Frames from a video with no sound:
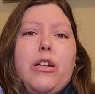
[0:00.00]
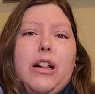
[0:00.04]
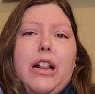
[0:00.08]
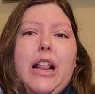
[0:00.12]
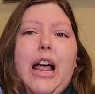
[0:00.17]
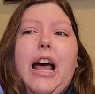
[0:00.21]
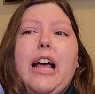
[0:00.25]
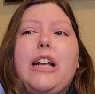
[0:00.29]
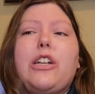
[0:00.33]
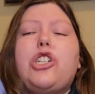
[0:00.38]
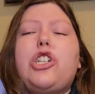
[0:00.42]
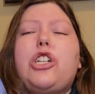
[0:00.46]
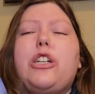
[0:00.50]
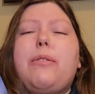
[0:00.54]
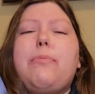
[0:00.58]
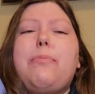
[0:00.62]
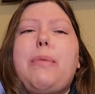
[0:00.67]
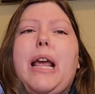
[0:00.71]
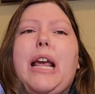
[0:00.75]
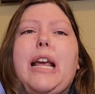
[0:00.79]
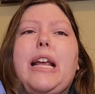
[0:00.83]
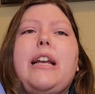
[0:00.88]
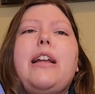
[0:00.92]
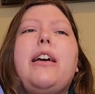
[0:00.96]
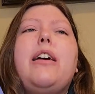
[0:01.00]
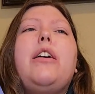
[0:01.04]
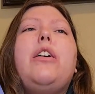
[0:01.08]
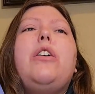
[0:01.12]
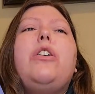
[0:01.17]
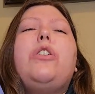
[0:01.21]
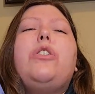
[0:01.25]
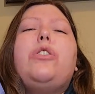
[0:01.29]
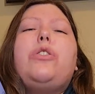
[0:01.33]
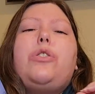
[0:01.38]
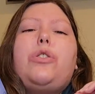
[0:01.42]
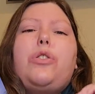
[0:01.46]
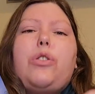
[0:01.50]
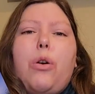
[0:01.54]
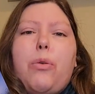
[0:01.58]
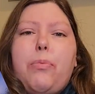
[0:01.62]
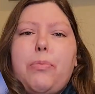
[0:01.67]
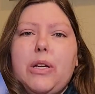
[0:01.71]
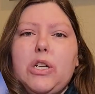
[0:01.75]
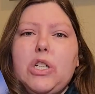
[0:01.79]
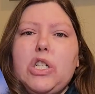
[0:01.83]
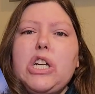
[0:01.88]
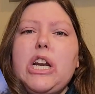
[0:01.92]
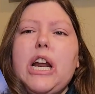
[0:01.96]
class. She made so
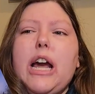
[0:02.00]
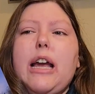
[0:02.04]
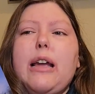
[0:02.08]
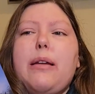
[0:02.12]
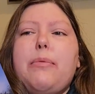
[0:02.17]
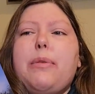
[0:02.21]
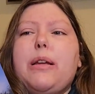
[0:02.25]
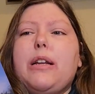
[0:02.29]
much time